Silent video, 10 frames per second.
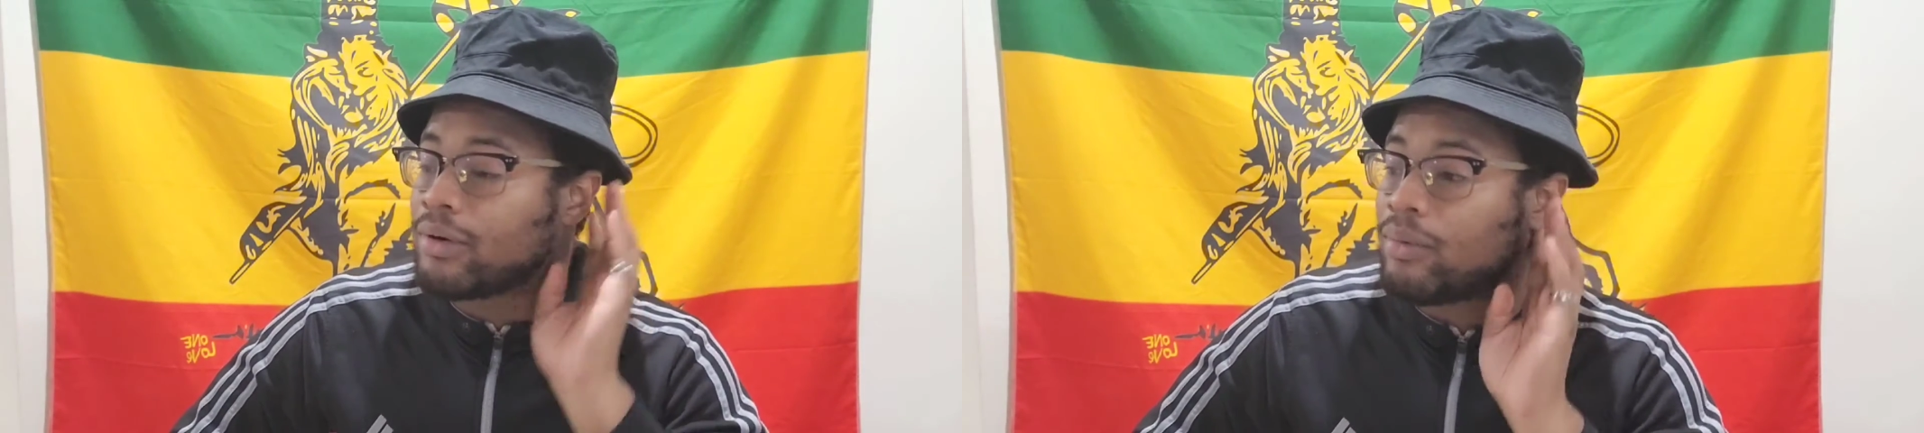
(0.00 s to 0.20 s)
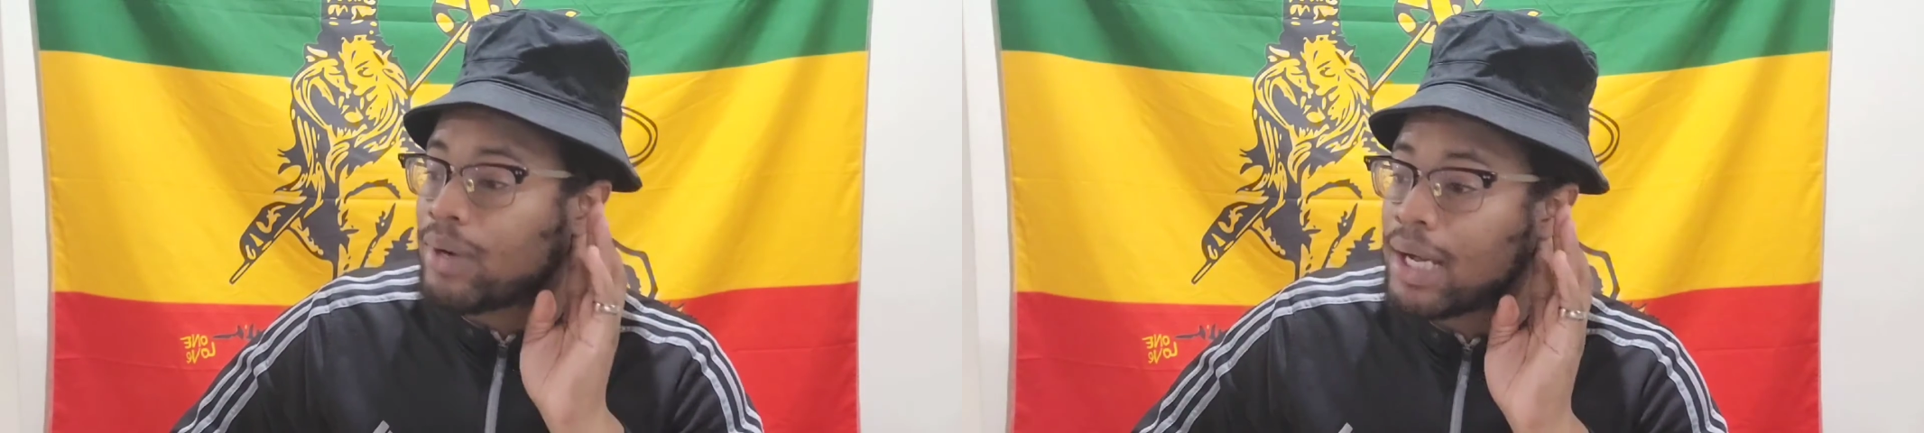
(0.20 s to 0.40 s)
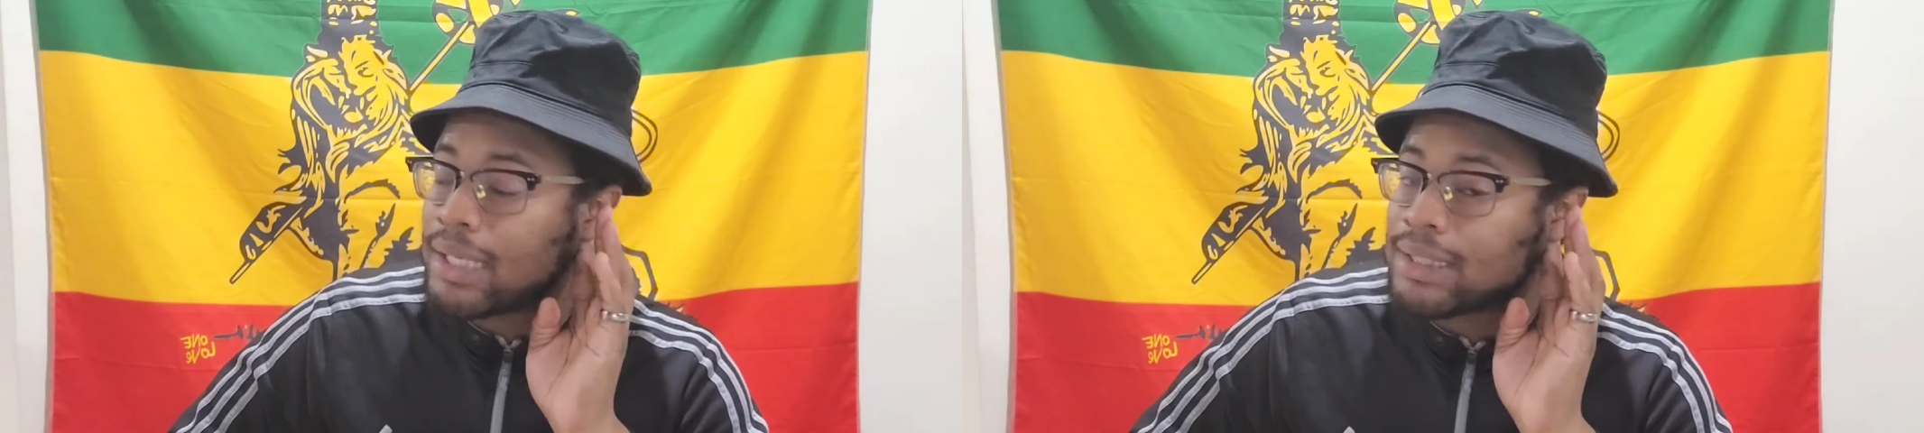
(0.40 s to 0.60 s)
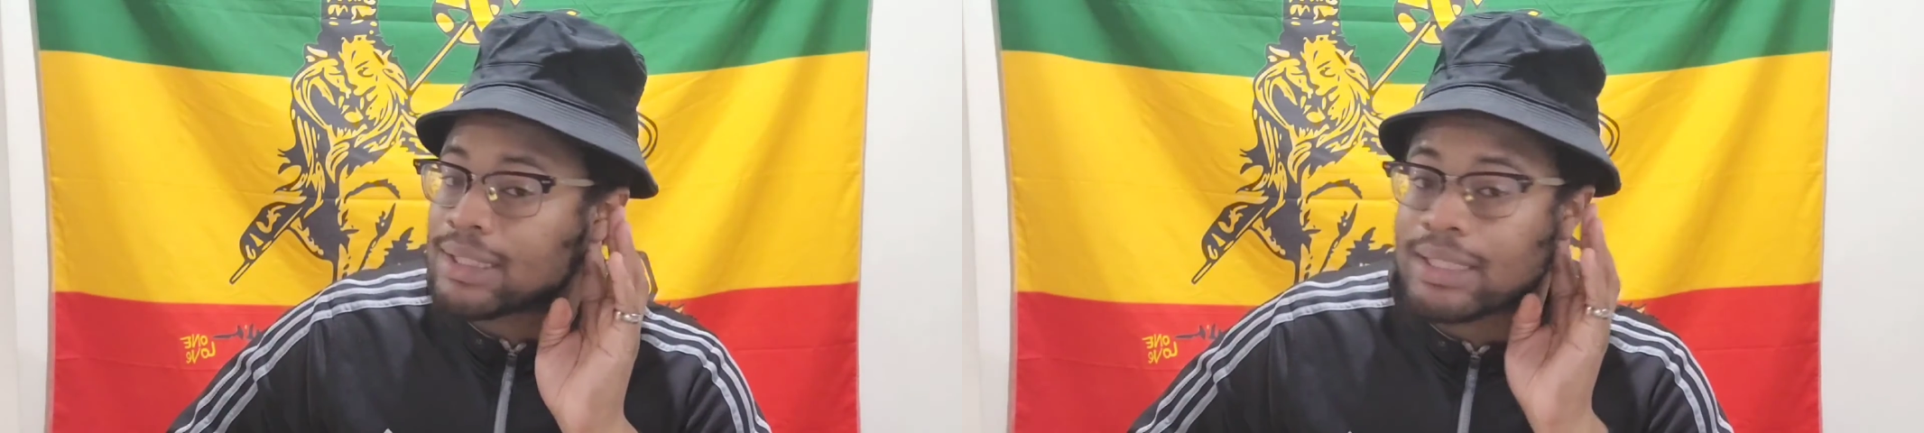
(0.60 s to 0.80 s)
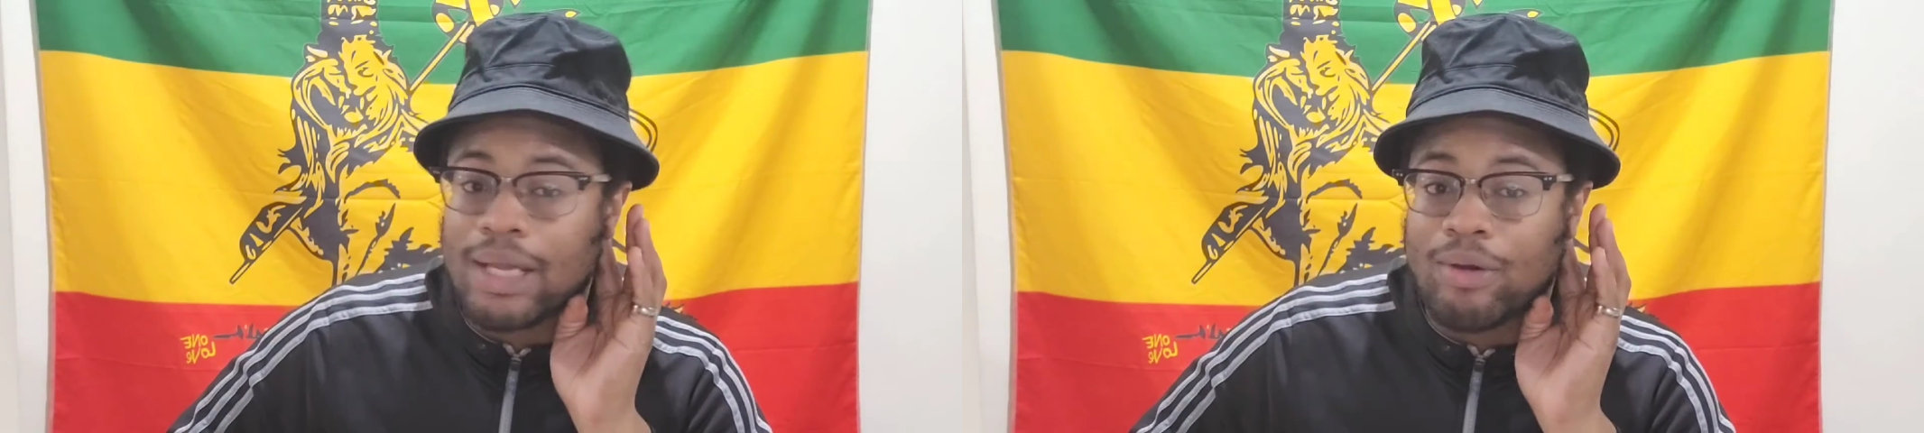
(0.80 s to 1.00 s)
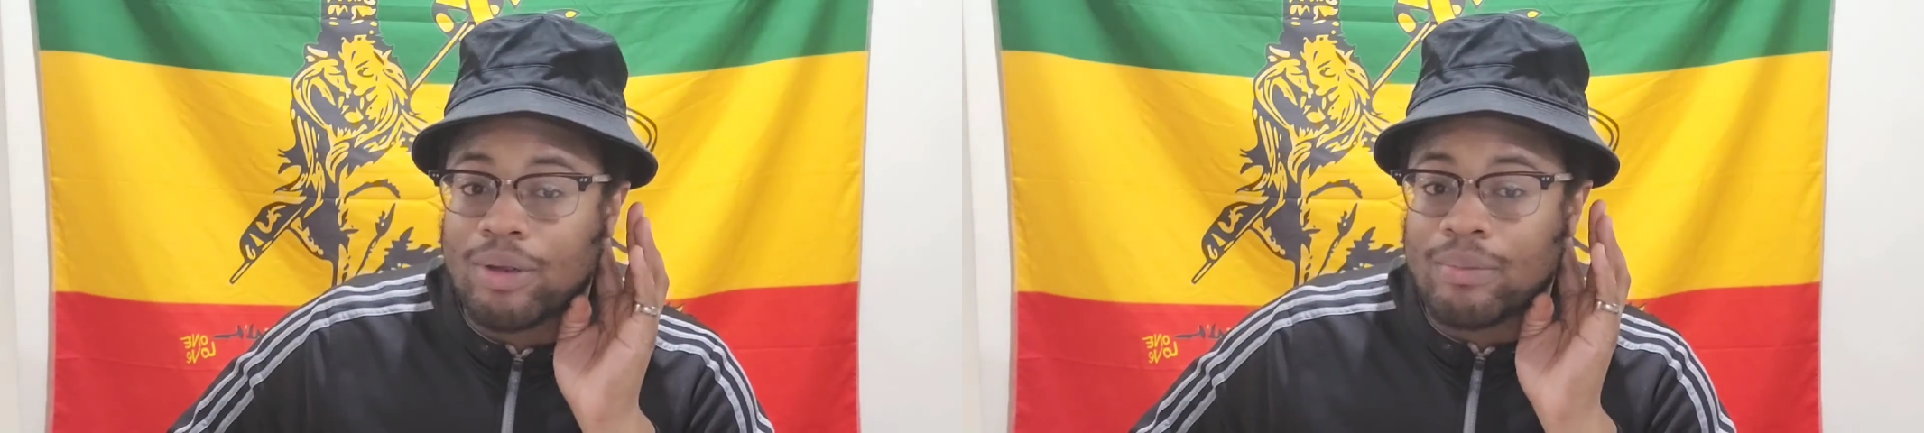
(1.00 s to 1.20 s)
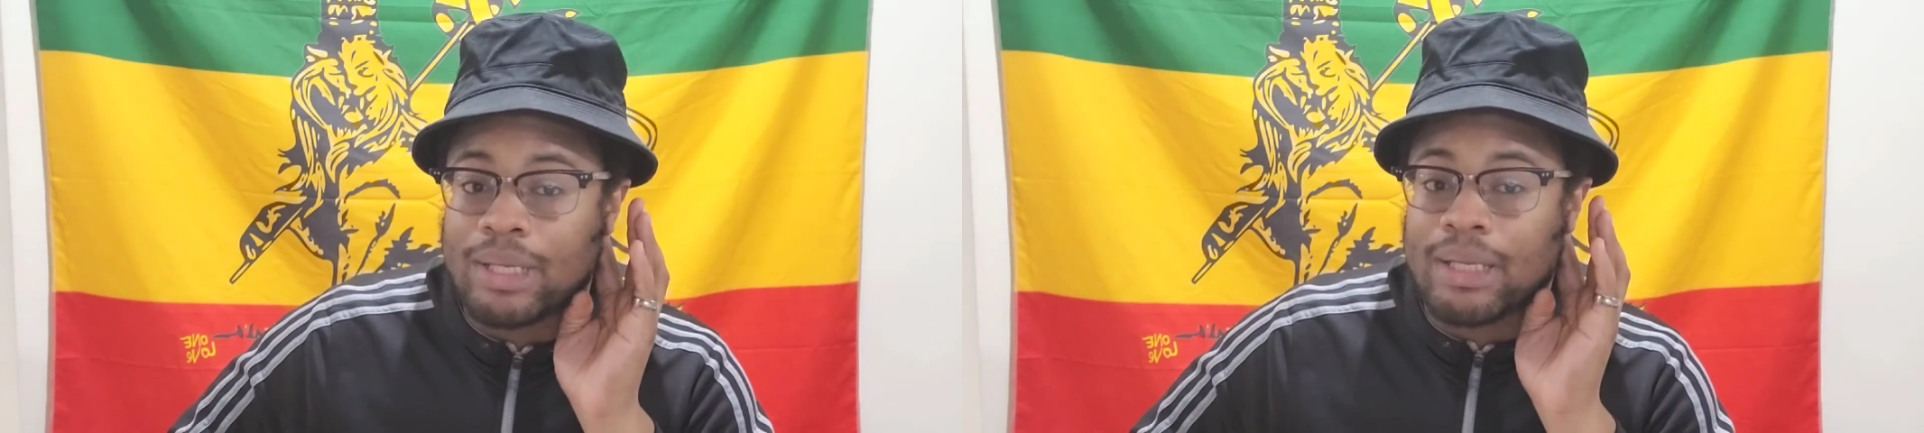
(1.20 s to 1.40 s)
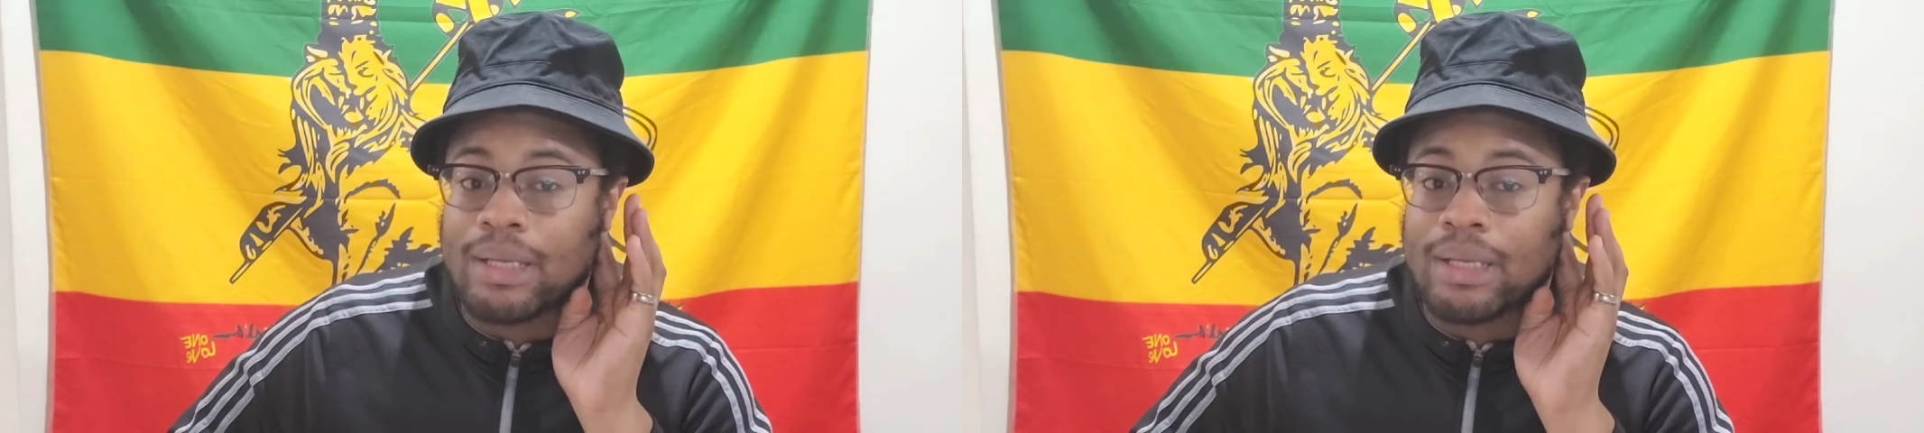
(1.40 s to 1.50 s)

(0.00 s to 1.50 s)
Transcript: what? Say it with me.